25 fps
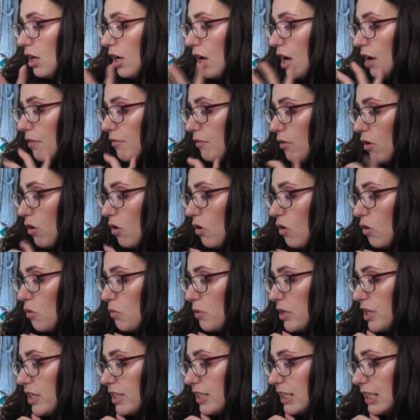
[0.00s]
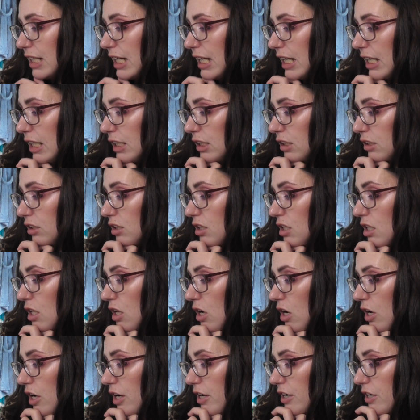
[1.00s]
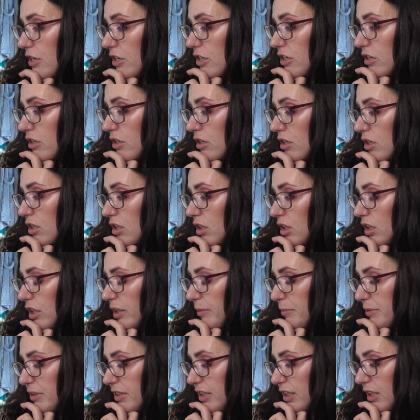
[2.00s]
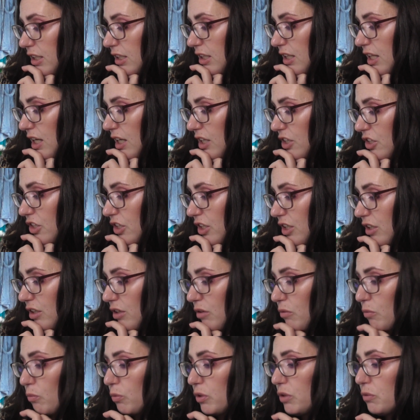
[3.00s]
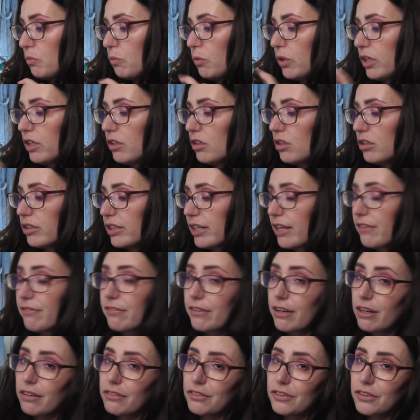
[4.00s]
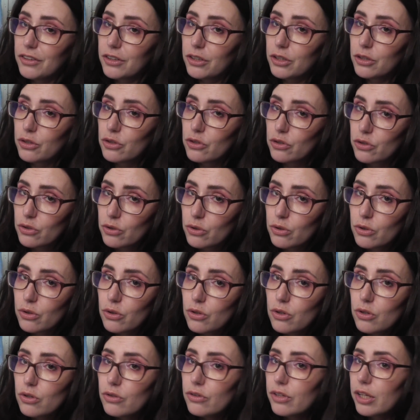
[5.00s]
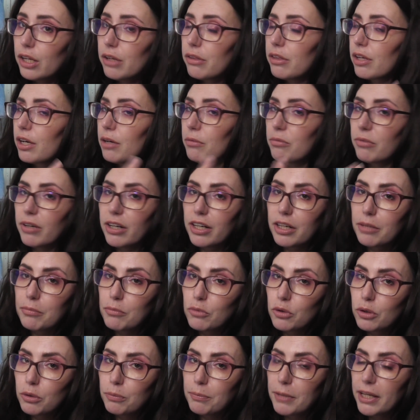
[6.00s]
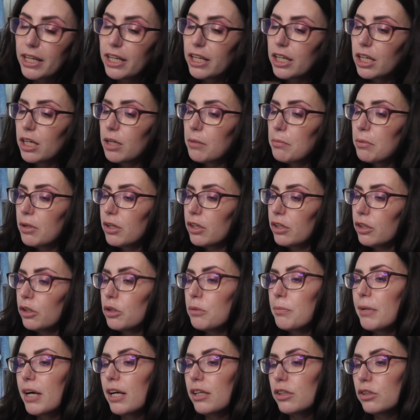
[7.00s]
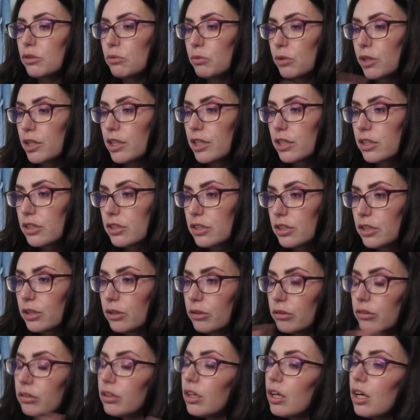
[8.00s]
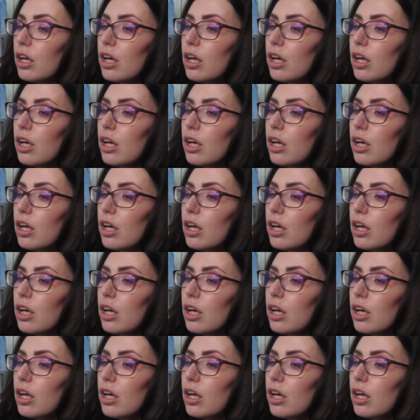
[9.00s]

I've always had a large lipstick collection. We will get that under control now that I'm wearing more makeup. Gonna go back to work soon.